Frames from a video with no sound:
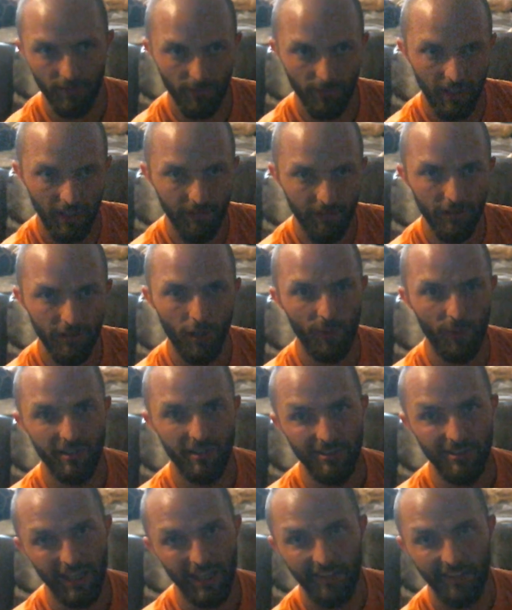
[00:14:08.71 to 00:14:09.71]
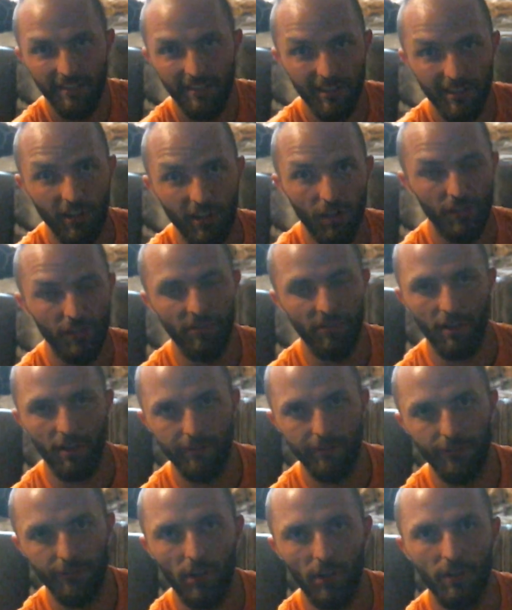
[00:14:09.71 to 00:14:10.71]
even though it's technically all of our
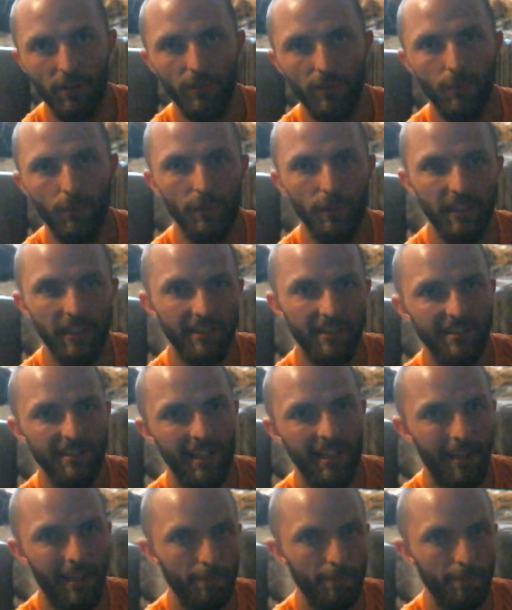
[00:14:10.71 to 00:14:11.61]
fault, we could say that